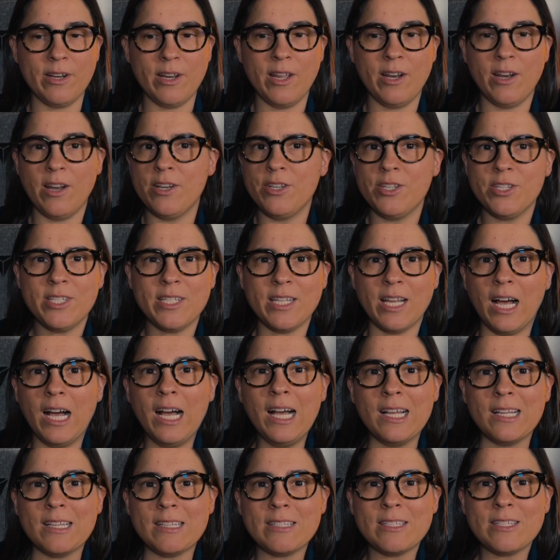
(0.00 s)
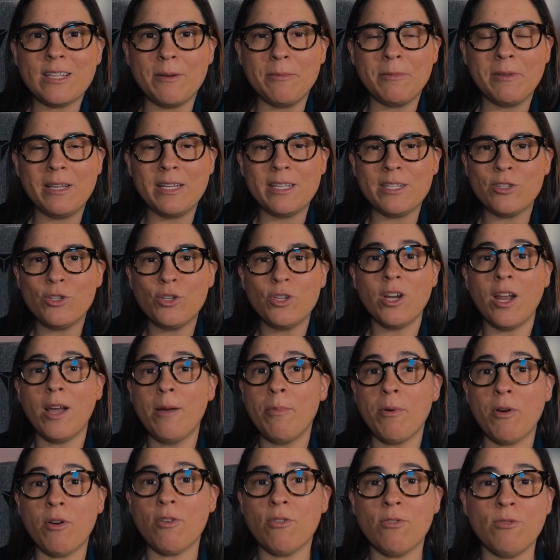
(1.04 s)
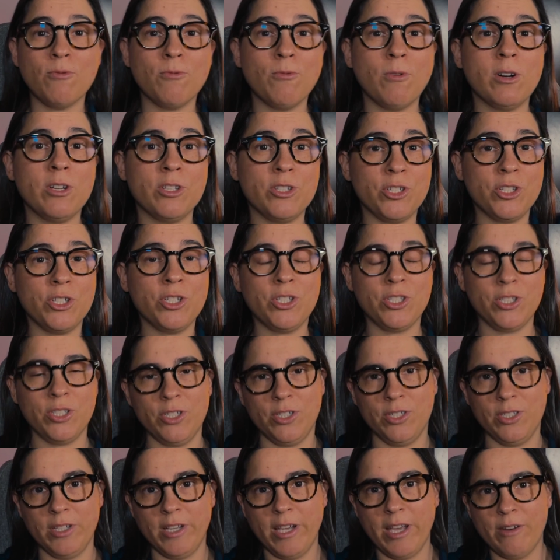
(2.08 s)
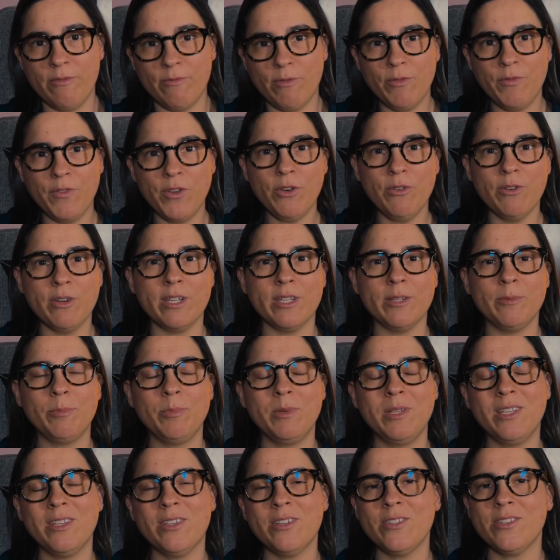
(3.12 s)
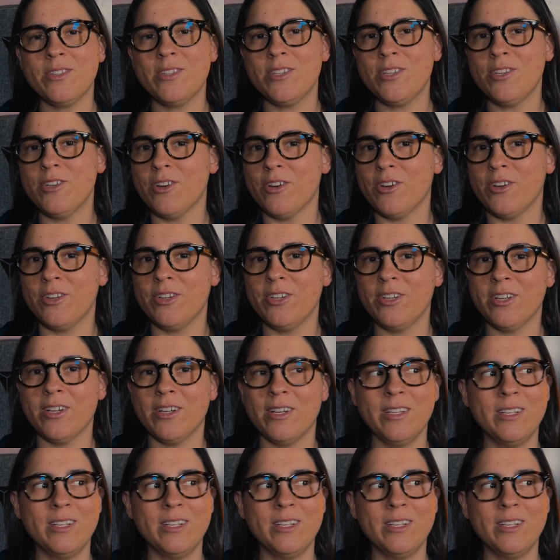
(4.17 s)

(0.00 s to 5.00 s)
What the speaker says: And I just ask, I'm like, can I borrow a watch and review it? Because, you know,